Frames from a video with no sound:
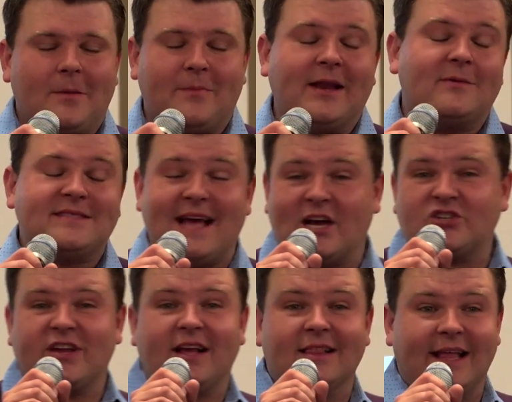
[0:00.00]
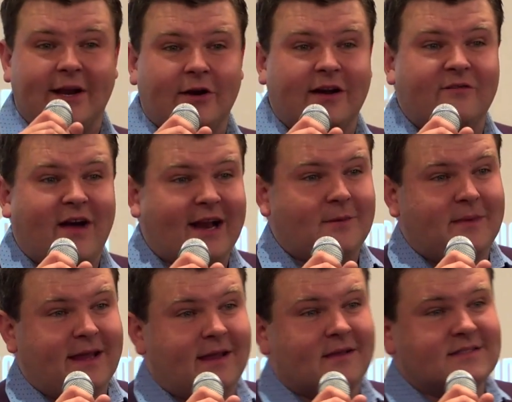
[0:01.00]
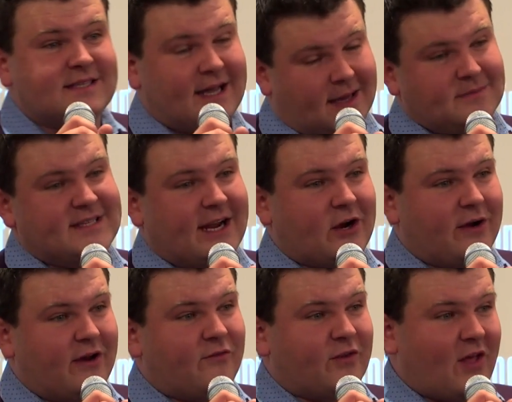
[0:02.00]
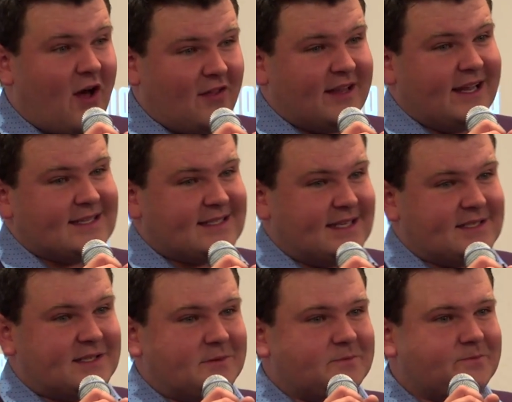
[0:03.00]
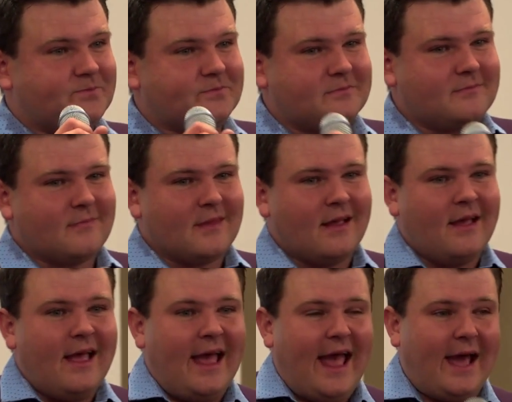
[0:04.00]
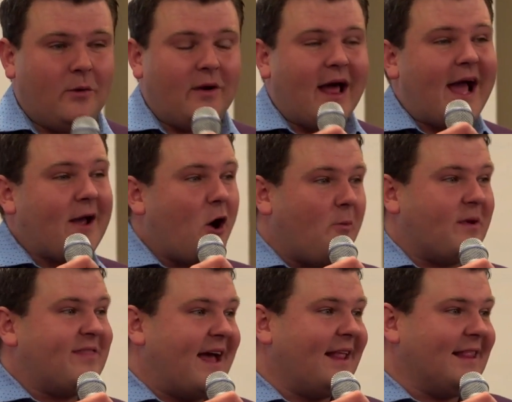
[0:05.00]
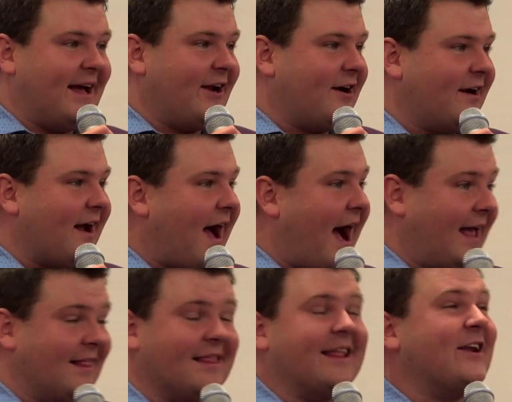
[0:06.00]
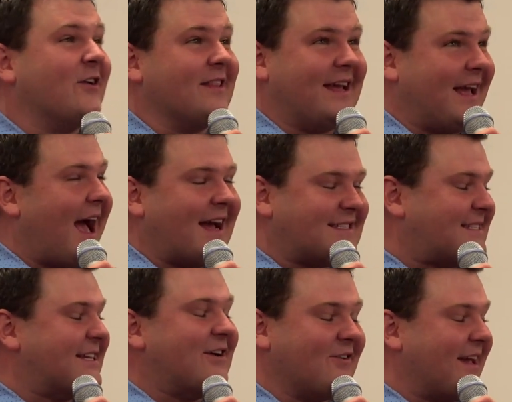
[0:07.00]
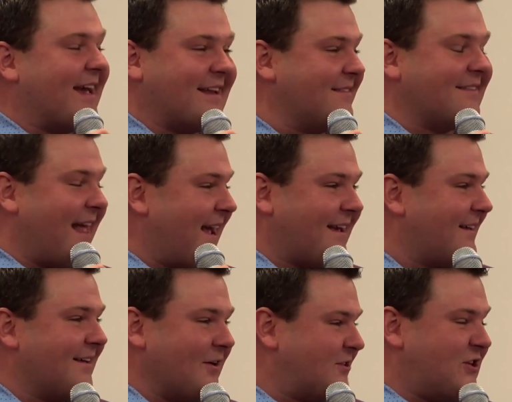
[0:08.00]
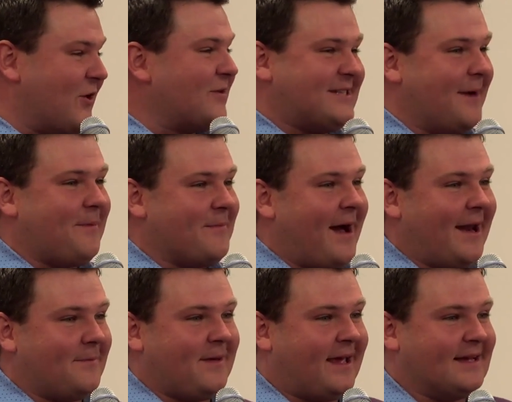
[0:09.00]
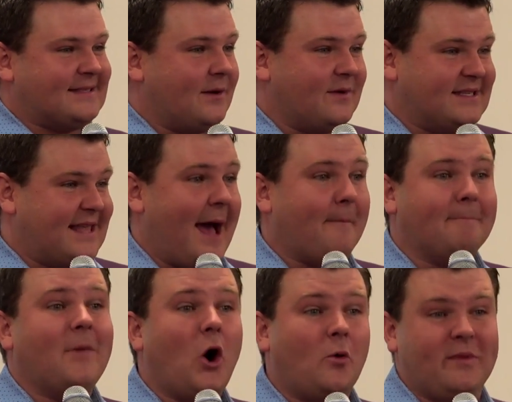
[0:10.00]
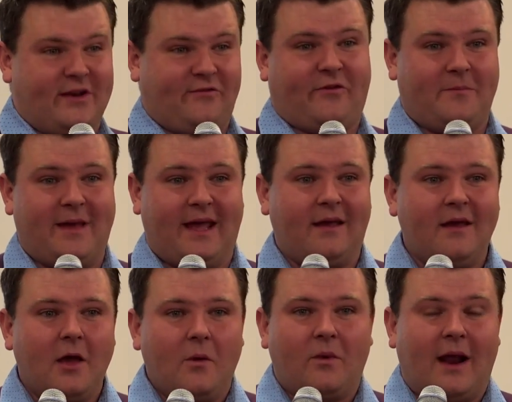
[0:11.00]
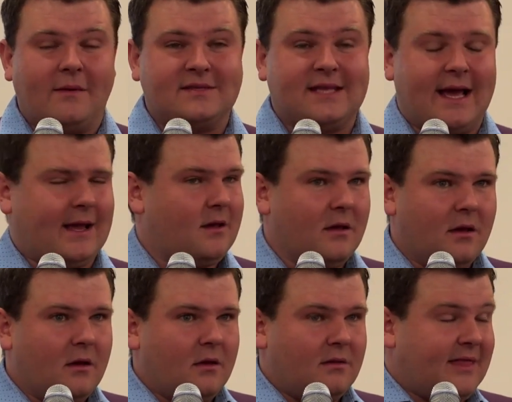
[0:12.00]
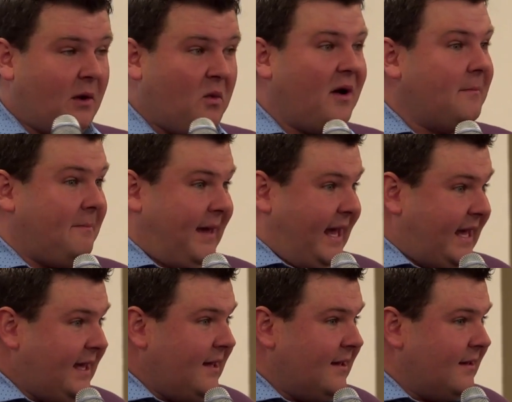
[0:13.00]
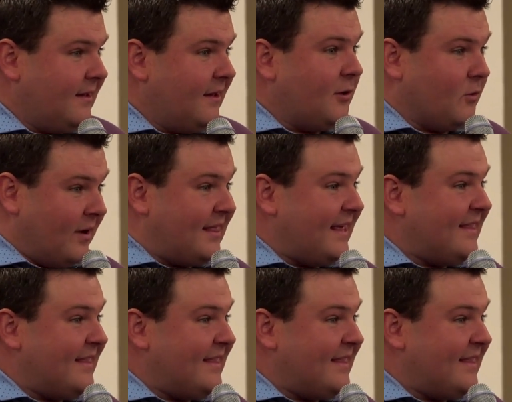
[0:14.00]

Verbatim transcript: But it was actually a letter inviting me to come decorate for the holiday season. And when I opened that letter, I literally, I still get like choked up about it, because it was that moment for me when I was like, they want me? Really,